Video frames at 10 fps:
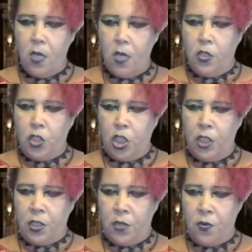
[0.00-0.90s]
She
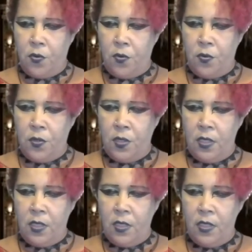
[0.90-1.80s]

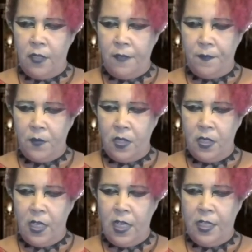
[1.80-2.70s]
turned,
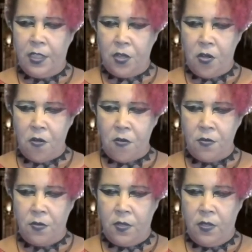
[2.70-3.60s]
he
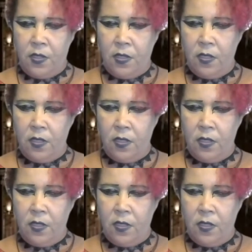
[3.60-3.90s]
turned.